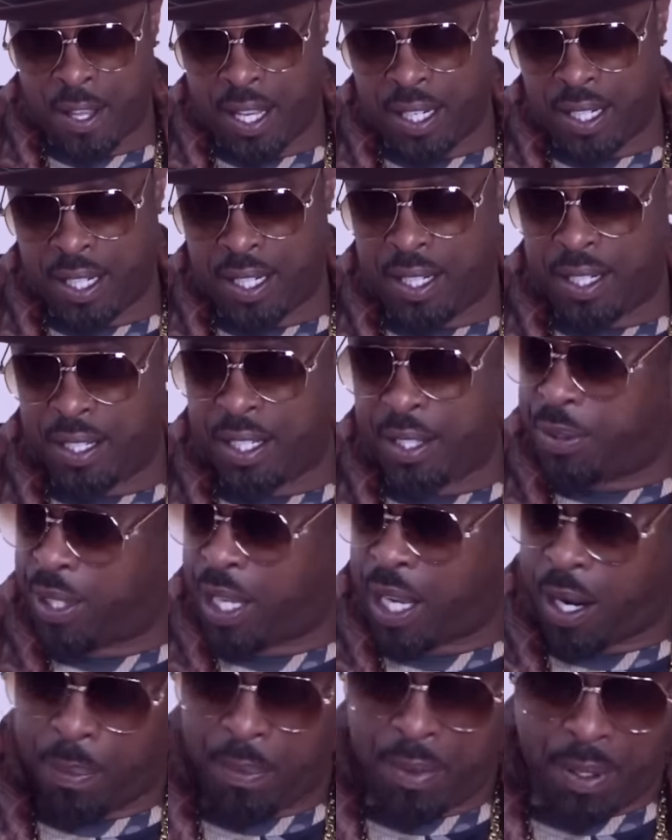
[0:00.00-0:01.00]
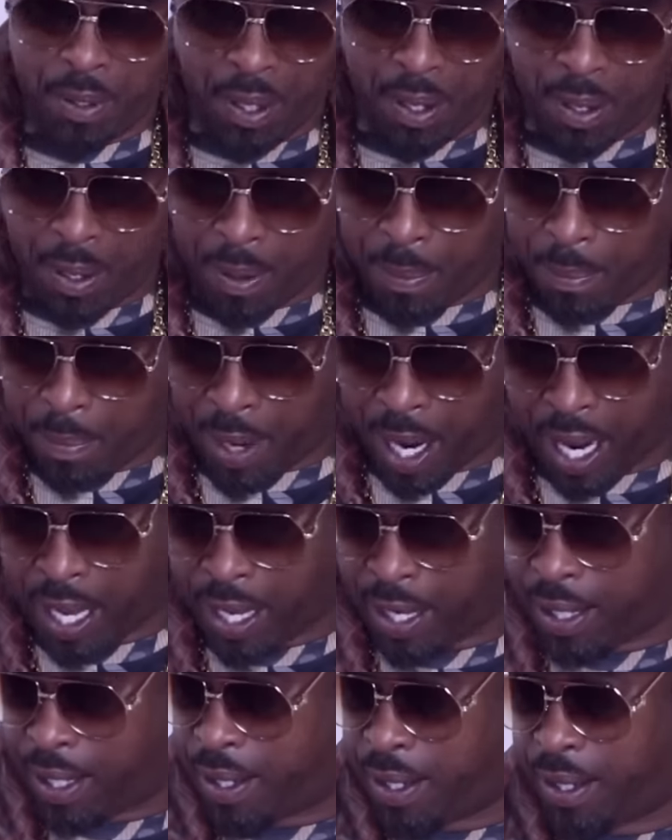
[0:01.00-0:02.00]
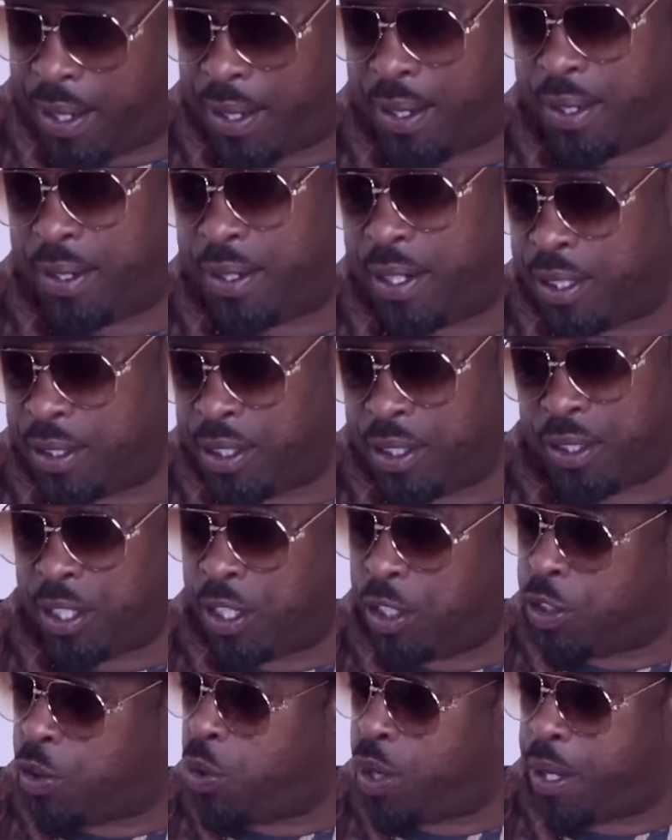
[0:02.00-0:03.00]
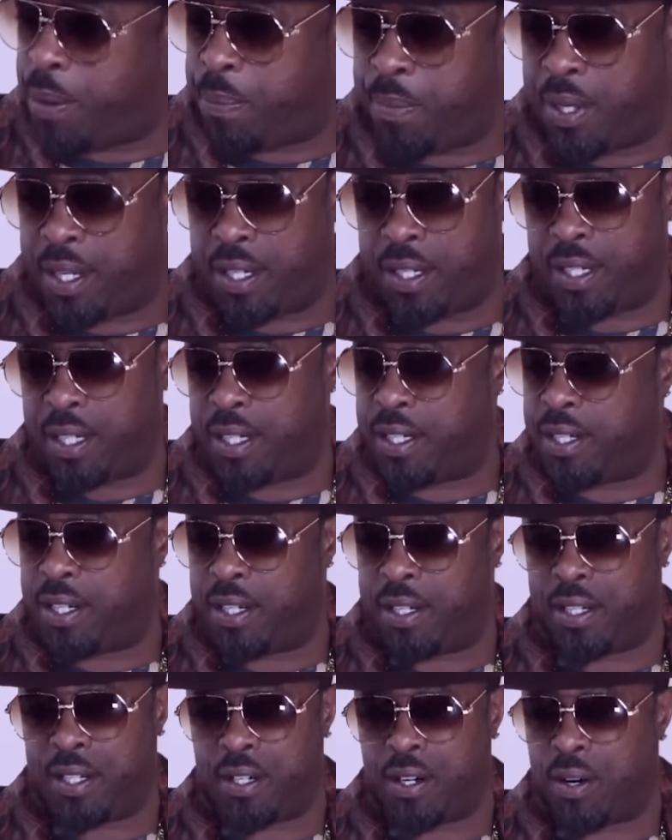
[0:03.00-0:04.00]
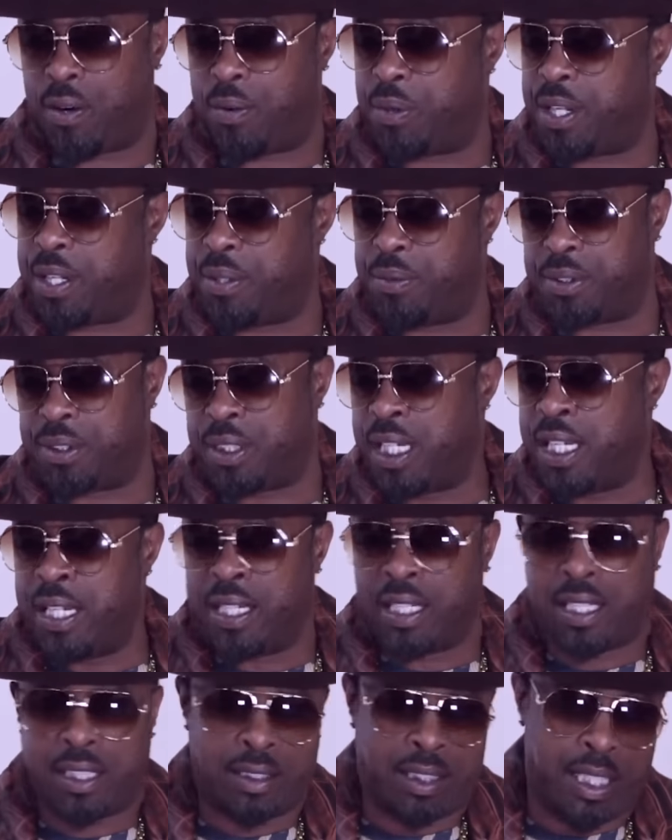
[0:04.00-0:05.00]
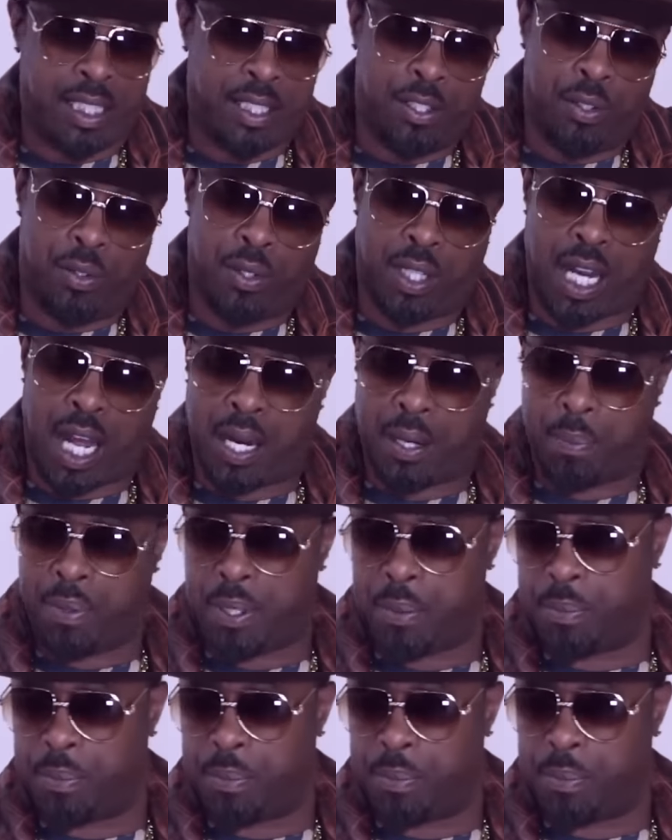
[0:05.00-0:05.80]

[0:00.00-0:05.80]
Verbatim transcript: and uh, he would help me um, buy uh, equipment, and uh, you know he was because he knew a lot of